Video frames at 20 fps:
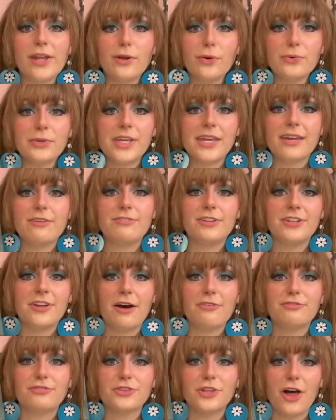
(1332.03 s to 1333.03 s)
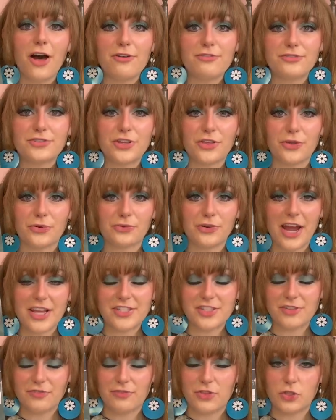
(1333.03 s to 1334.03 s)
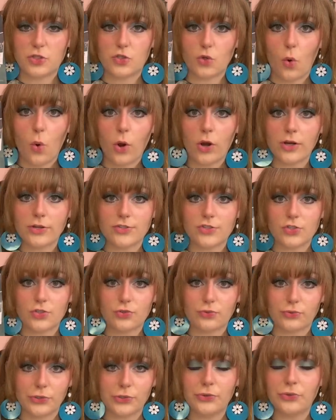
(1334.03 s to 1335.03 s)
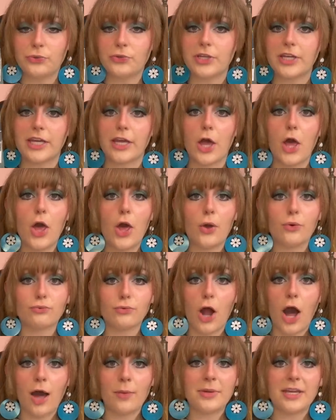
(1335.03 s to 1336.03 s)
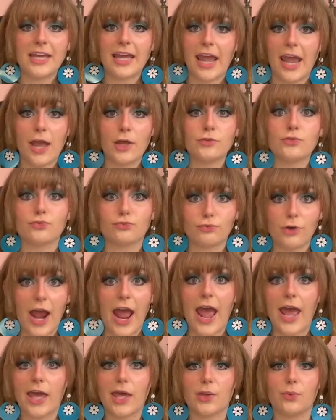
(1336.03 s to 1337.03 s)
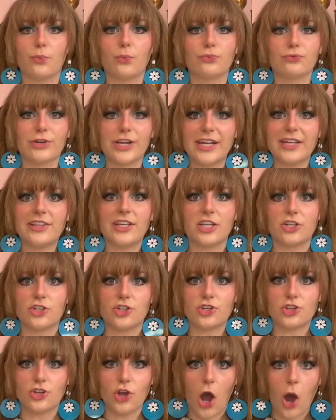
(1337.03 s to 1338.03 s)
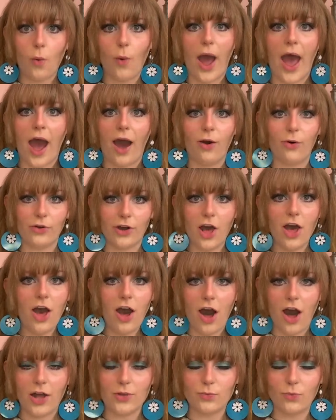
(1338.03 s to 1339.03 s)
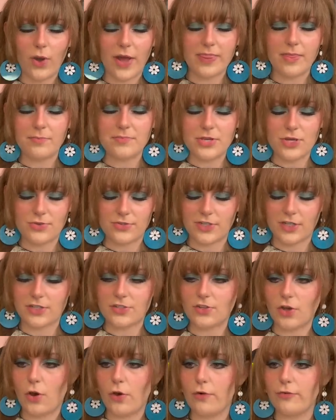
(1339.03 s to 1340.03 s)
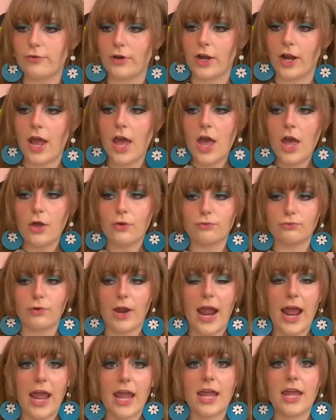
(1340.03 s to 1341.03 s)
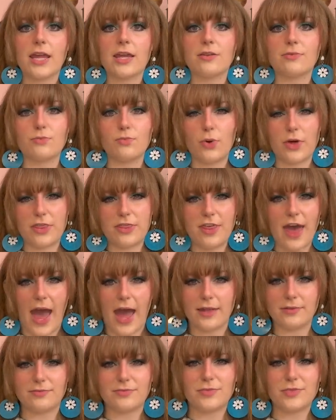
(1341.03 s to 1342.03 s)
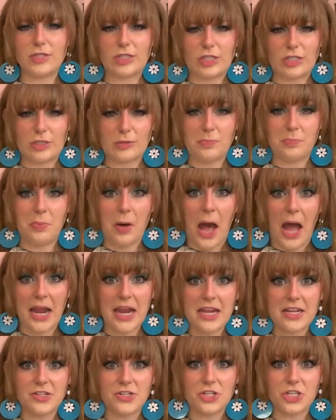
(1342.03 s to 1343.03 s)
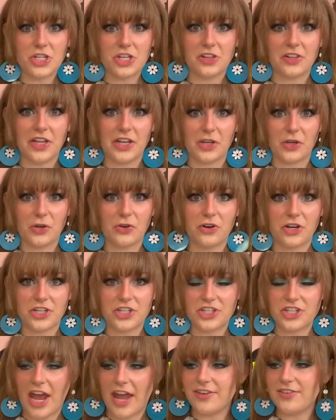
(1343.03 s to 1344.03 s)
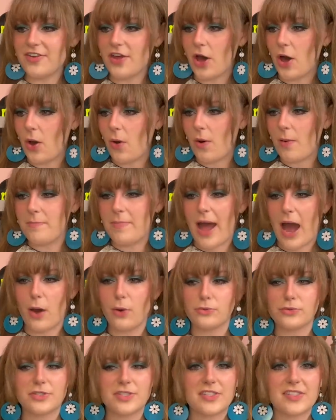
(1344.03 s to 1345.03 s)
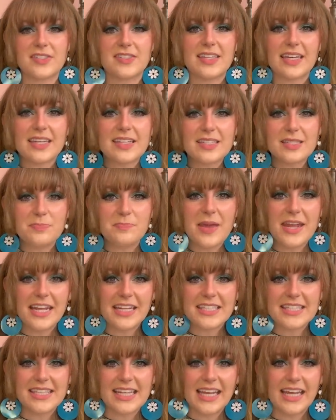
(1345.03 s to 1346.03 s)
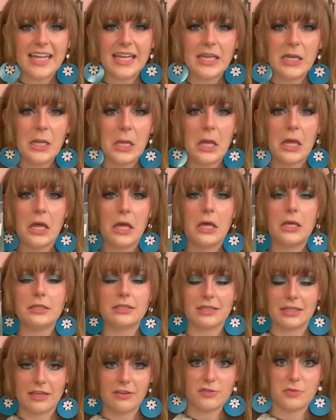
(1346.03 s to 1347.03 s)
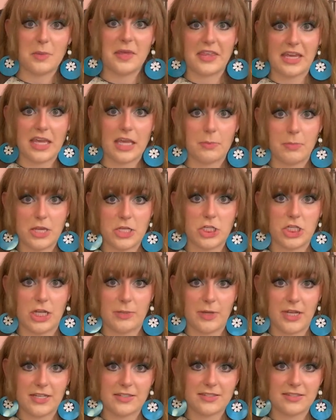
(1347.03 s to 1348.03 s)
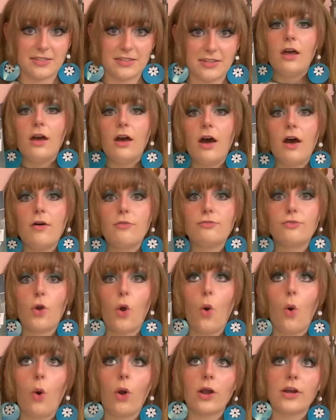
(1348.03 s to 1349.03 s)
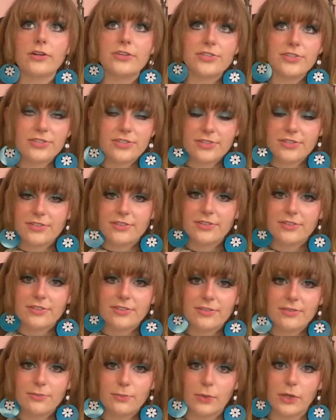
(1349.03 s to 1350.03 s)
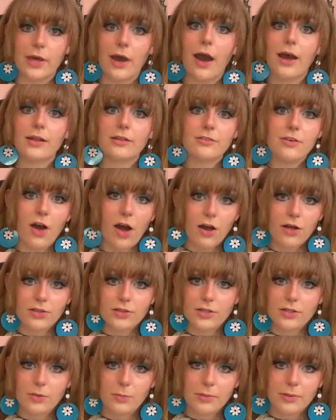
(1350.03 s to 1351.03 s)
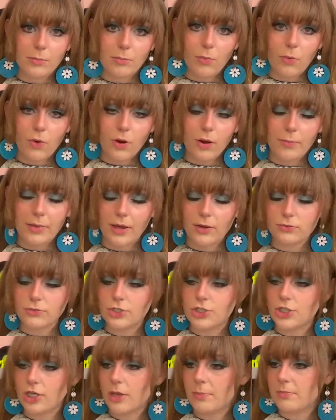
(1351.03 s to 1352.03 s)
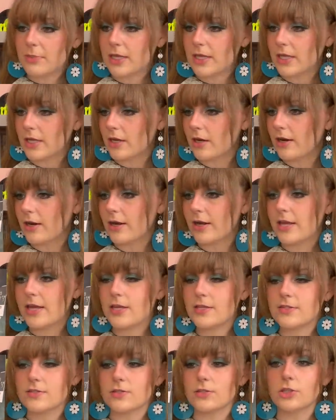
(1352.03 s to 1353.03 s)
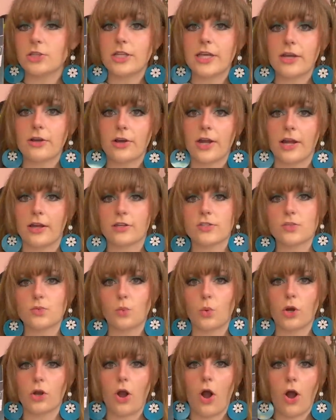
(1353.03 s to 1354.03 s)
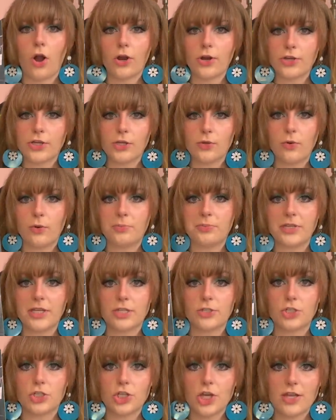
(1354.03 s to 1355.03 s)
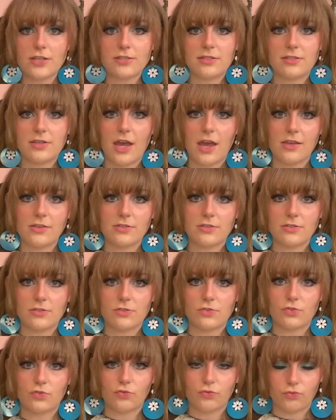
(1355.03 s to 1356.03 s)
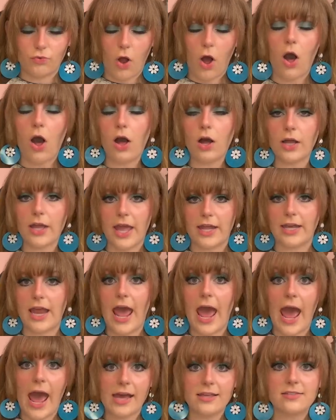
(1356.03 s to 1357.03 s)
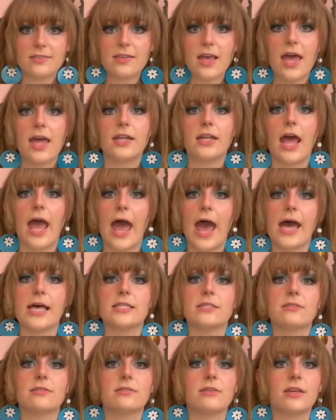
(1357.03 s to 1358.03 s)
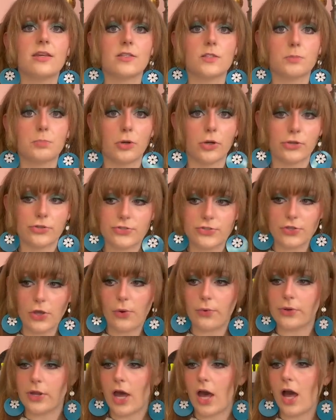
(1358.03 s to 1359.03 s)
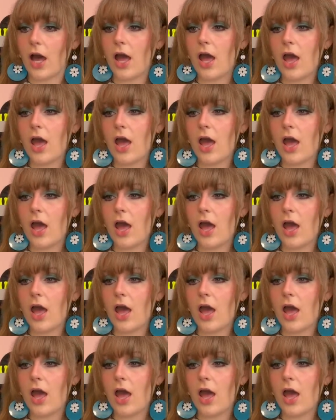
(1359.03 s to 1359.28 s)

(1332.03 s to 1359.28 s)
don't give enough love to the rest of the Doors, truly. Robbie and Ray really show out on When the Music's Over. Ray with that spine-chilling crescendo about 6 minutes in gives me the heebie-jeebies. Of course, we gotta talk a little bit more about Jim here. His lyrics were arguably just as strong an asset as his persona.